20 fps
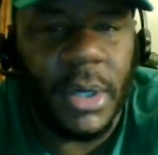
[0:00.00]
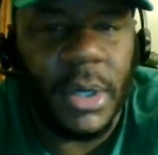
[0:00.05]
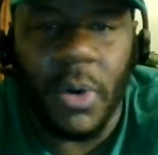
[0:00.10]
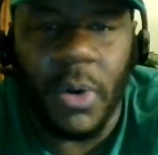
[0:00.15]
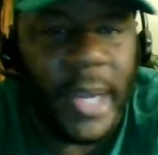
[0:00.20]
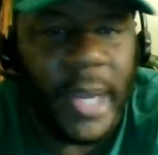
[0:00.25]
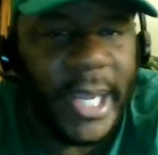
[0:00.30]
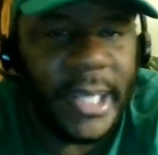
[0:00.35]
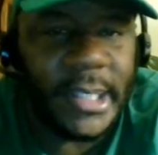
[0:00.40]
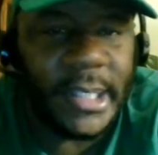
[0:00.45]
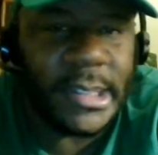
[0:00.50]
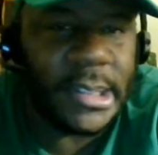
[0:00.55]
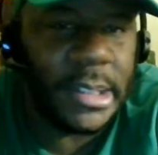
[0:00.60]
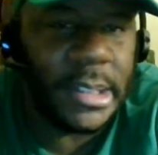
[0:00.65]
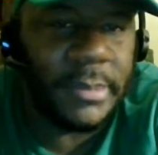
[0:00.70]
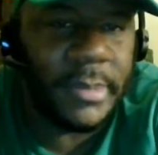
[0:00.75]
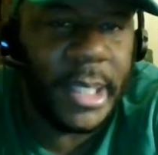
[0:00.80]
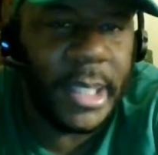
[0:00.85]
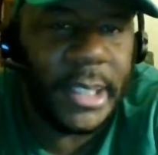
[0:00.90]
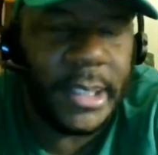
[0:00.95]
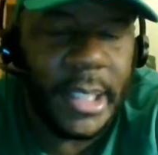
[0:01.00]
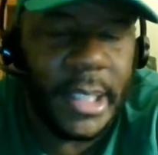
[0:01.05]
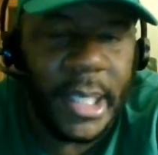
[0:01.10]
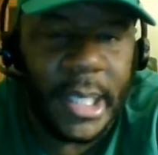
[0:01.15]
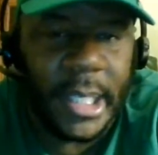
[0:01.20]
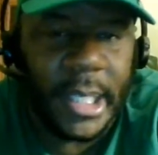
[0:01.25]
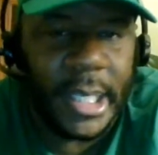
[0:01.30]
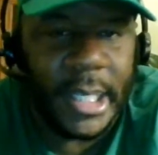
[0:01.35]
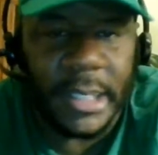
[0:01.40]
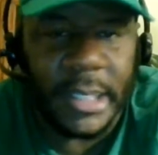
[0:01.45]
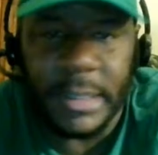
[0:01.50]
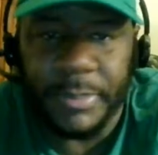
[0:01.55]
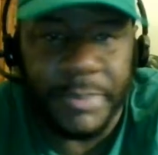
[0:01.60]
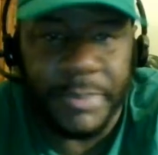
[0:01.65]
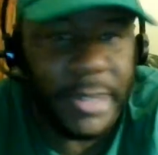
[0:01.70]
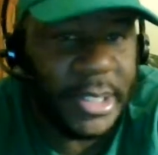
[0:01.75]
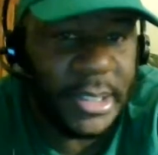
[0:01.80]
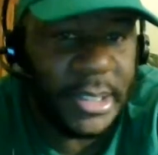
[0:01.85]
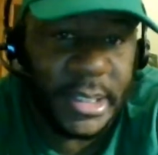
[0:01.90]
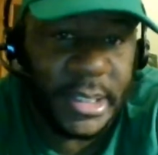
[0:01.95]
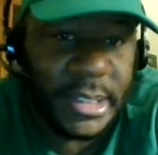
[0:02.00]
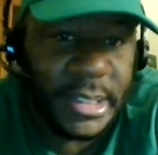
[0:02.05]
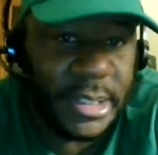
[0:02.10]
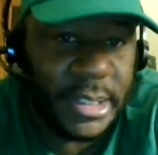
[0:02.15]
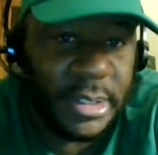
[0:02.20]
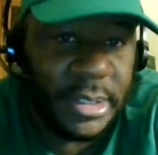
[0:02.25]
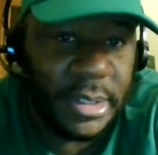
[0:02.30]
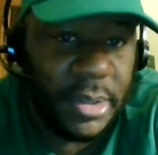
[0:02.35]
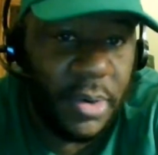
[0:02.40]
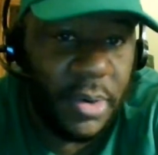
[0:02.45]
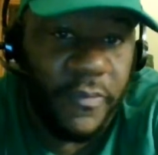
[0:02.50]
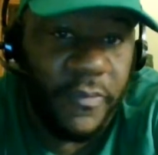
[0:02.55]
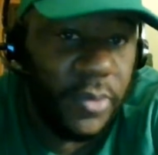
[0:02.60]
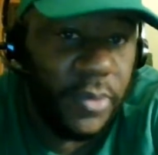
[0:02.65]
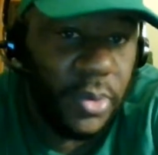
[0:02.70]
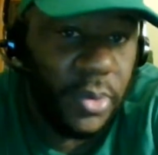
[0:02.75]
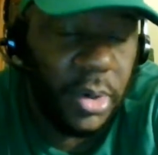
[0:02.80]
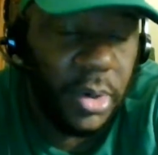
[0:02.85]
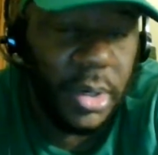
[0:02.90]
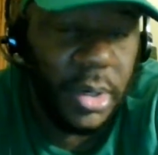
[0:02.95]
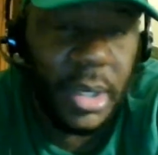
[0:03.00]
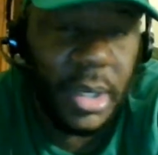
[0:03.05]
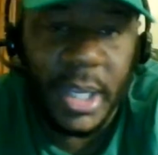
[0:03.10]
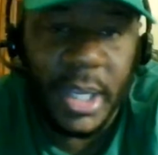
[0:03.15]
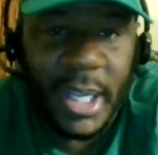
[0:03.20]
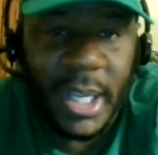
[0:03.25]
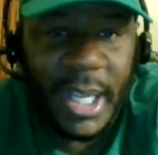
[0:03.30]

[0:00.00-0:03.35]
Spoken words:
08 or something like that, and the Pistons in 04,